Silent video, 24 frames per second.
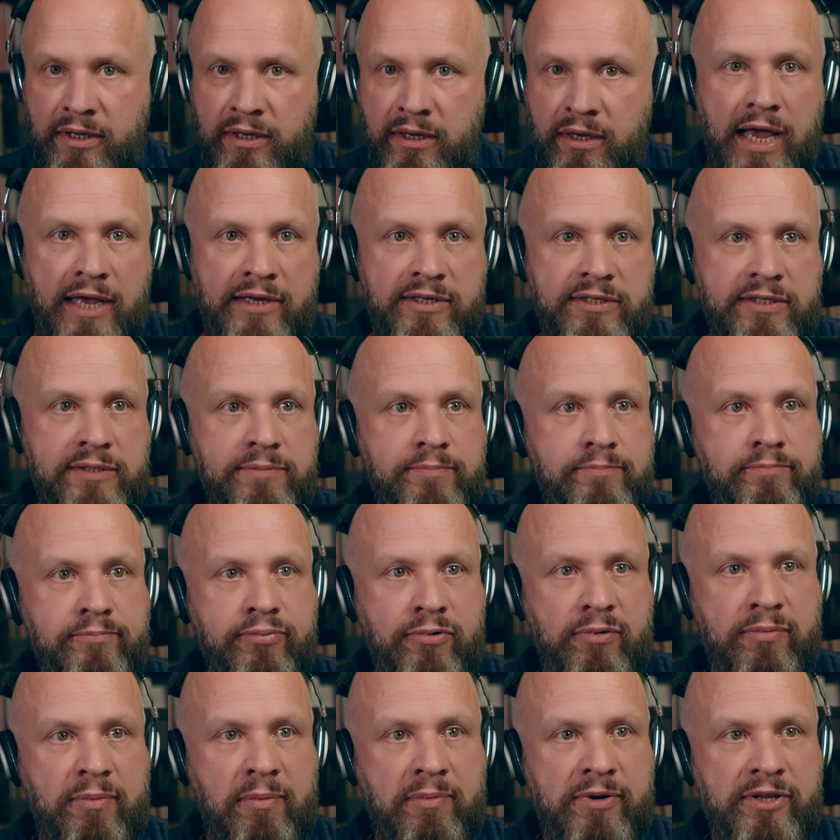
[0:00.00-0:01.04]
As
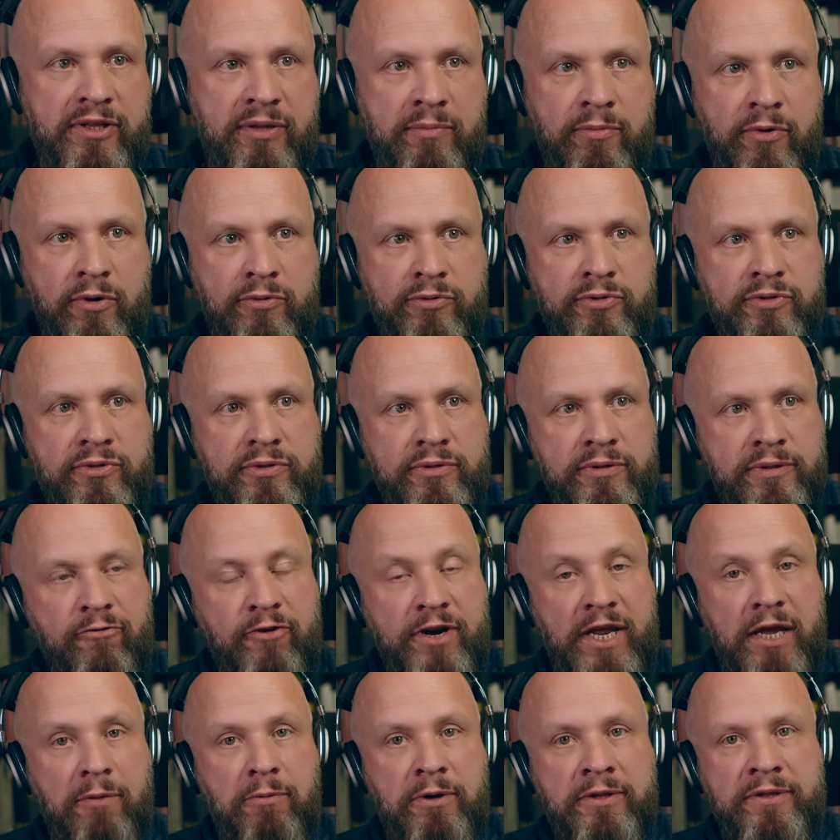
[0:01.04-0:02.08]
probably the most
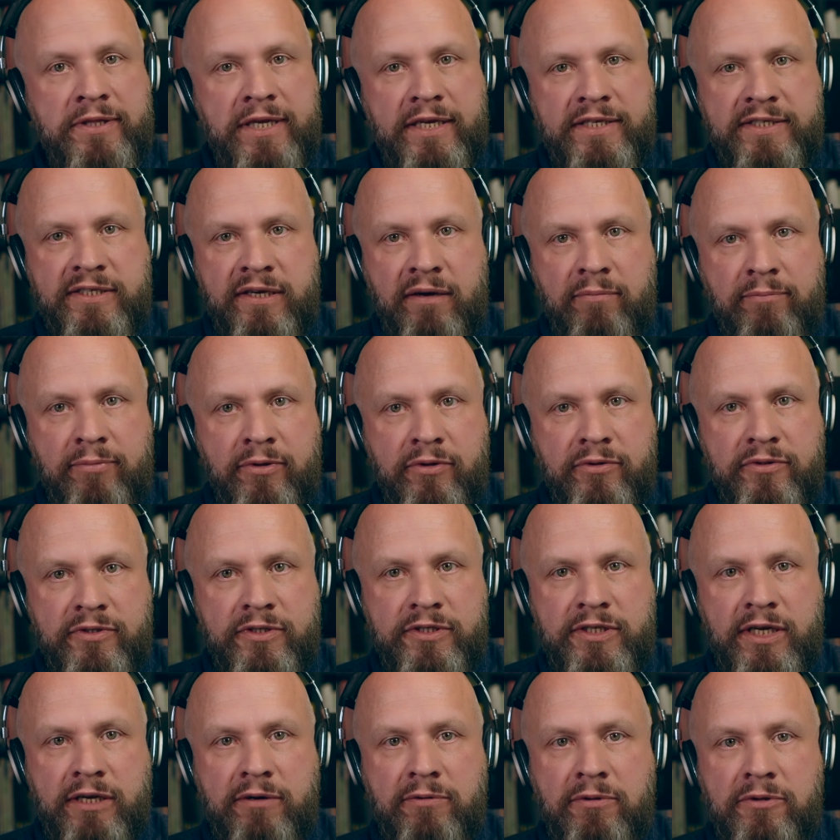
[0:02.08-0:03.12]
frequent example,
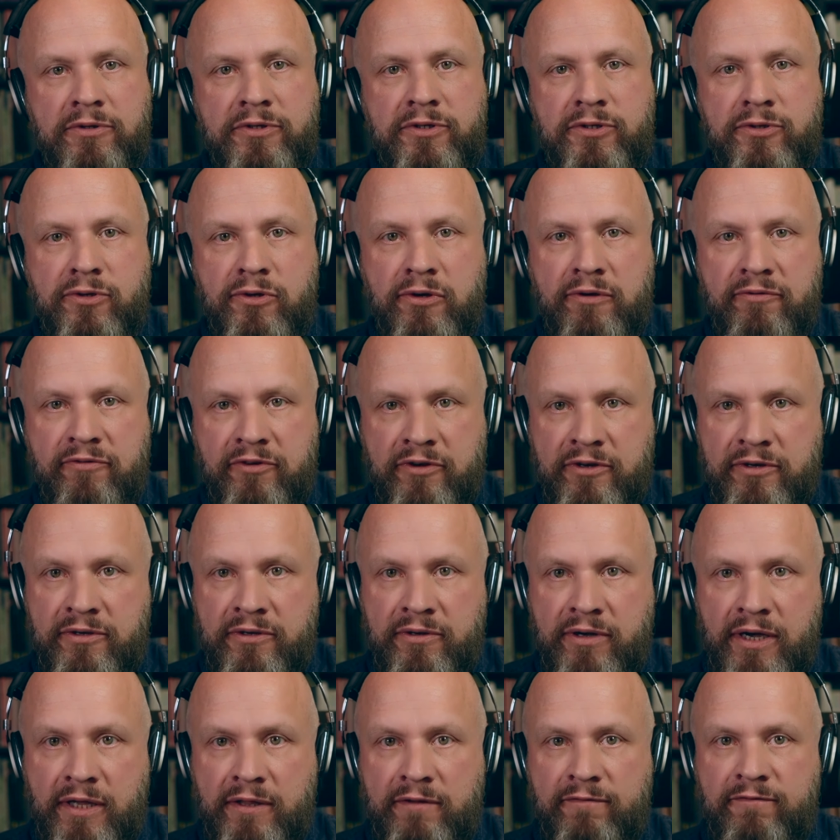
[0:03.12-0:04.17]
SQL Server
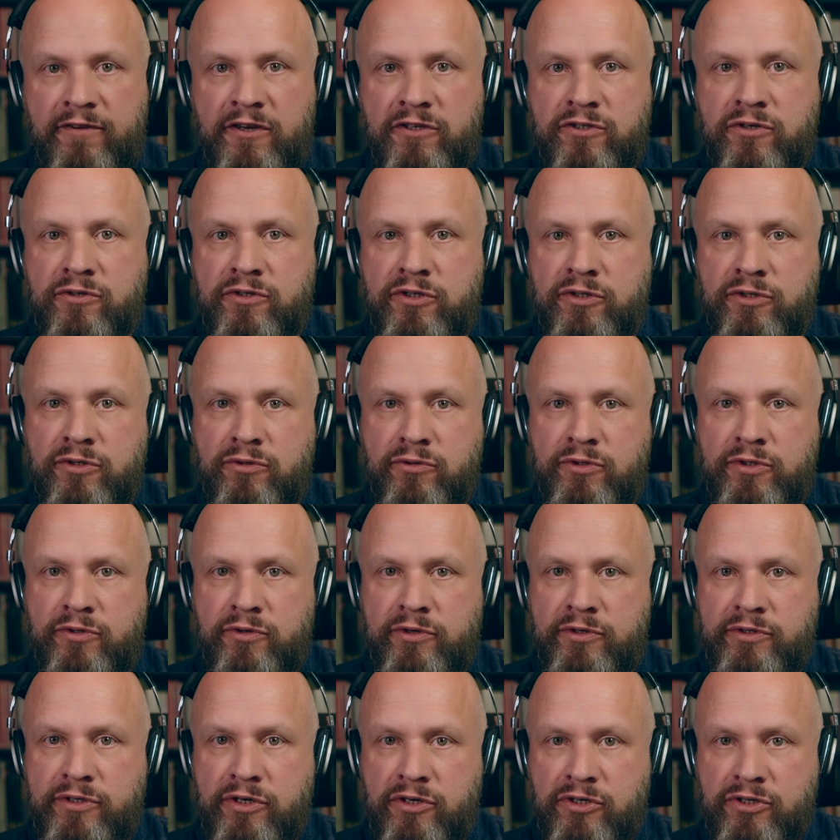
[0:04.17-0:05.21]
and Visual Studio
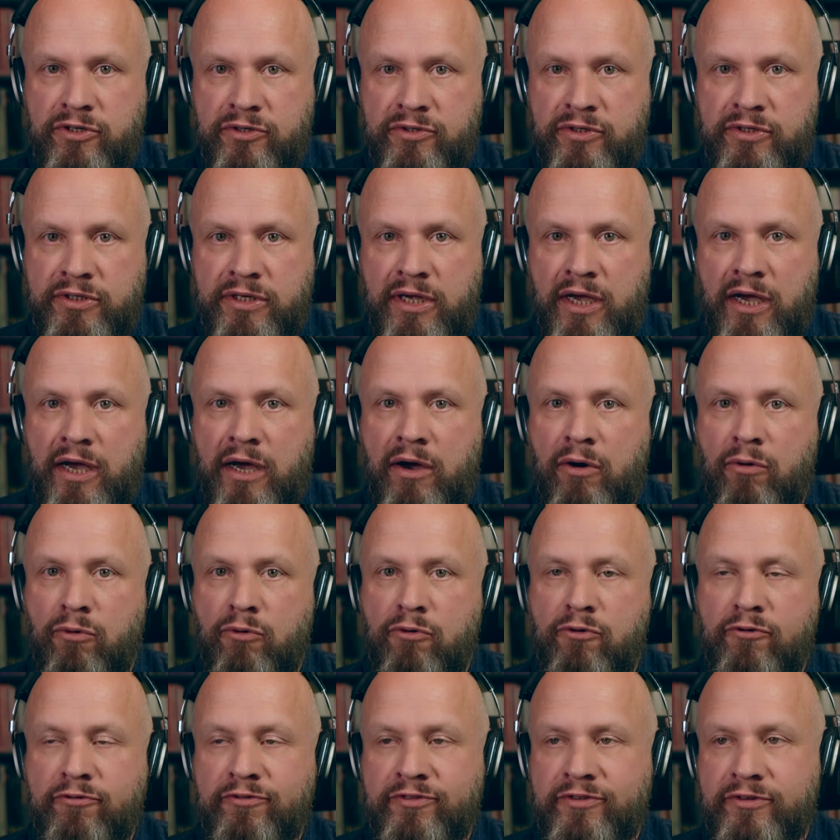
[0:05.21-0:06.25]
editions are
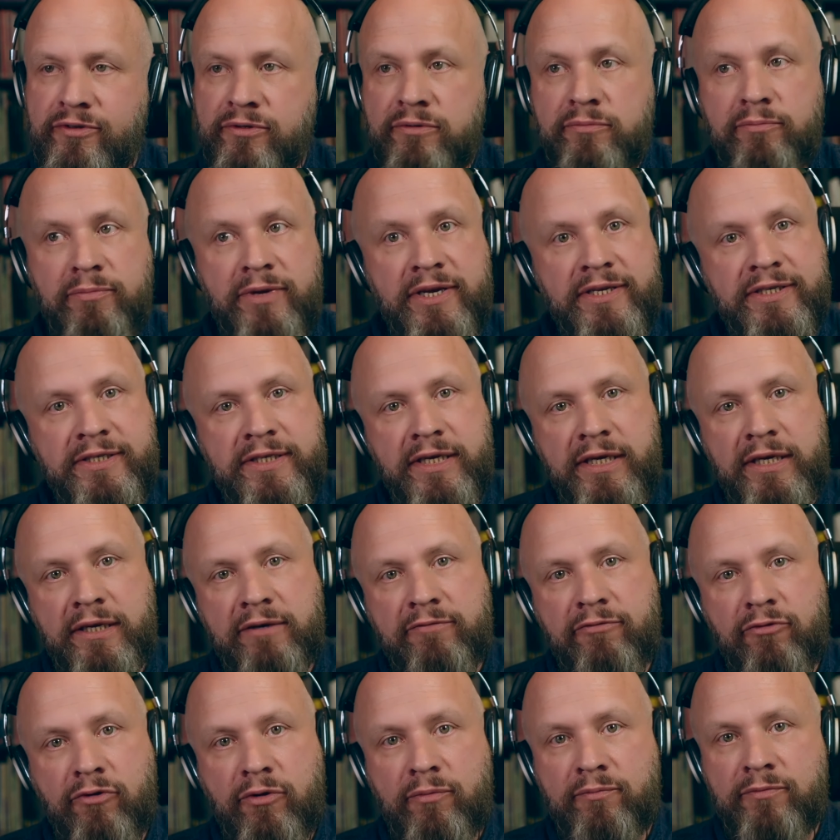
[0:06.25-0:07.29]
often missing
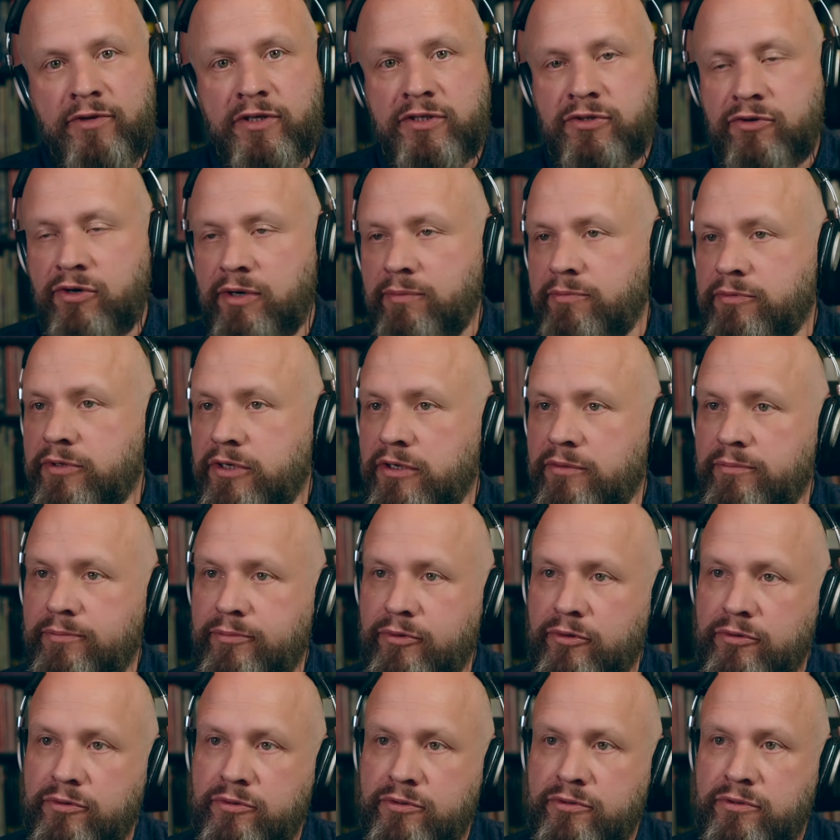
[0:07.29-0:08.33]
from the script
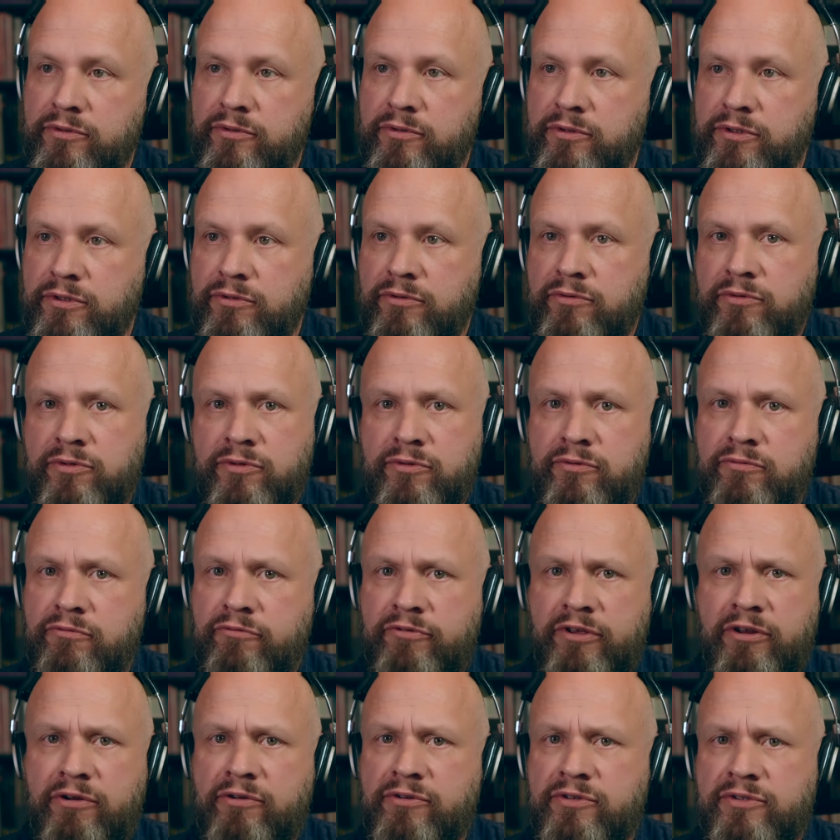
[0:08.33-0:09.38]
outputs due to
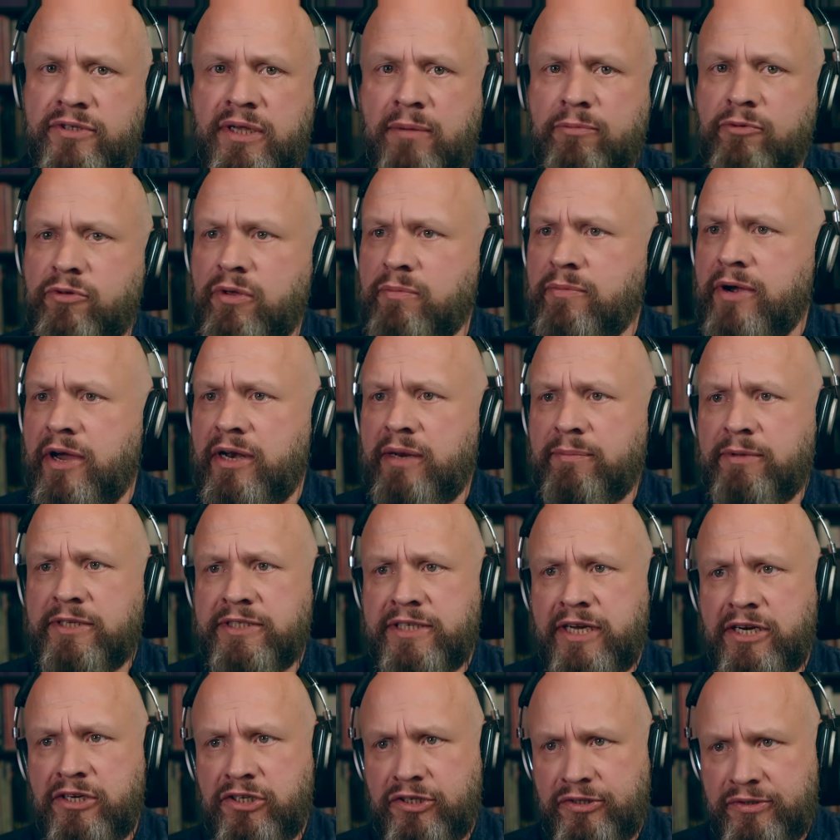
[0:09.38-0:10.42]
various WMI
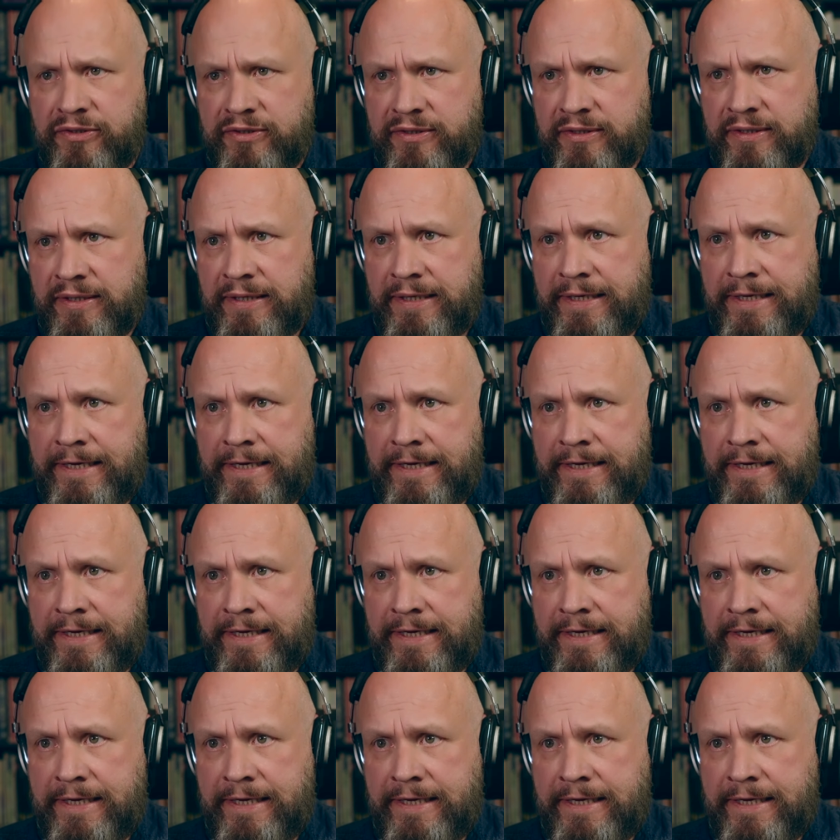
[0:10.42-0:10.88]
limitations.